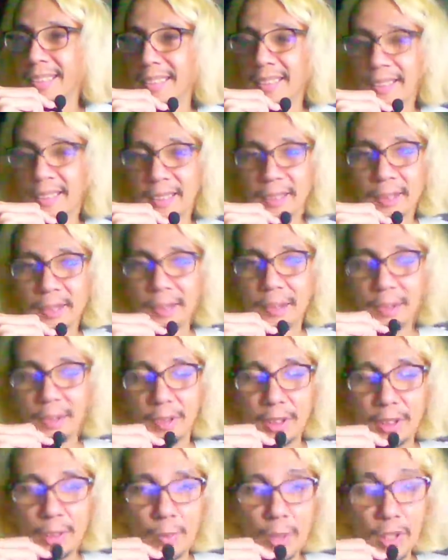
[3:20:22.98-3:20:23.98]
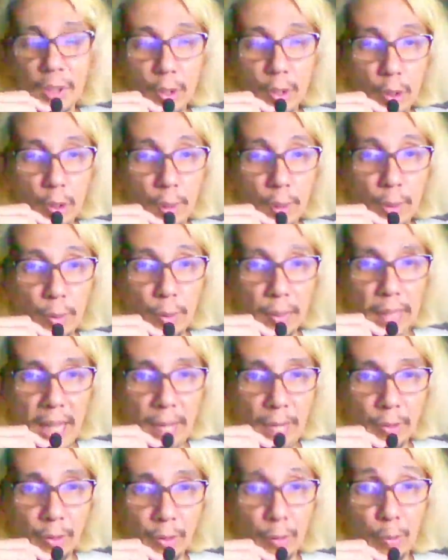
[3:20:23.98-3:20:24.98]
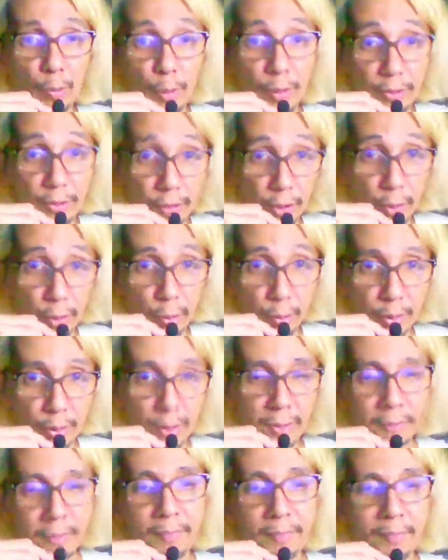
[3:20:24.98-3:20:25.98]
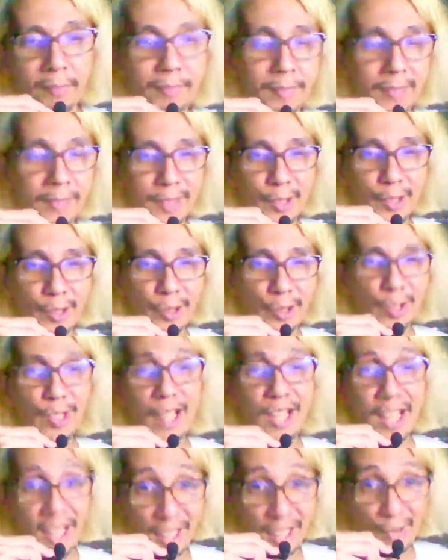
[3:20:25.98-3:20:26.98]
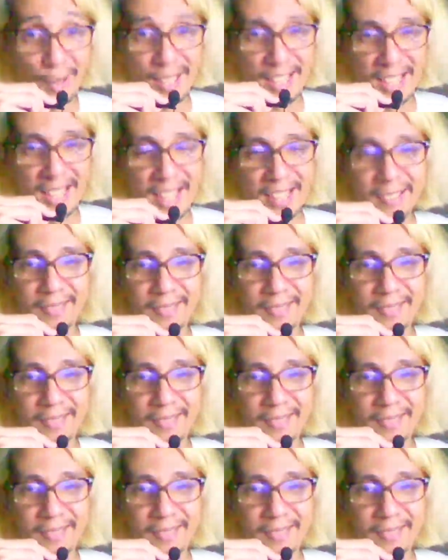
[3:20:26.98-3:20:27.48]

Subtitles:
So she wants to go into town with the Duke. Yun yun ang request niya.